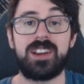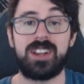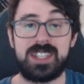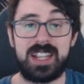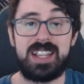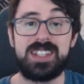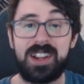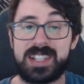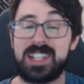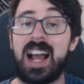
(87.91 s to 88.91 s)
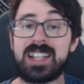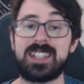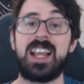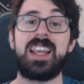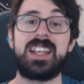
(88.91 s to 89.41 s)
because like he's on his last
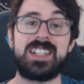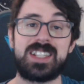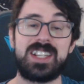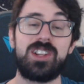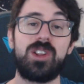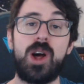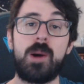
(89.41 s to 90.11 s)
leg and he's still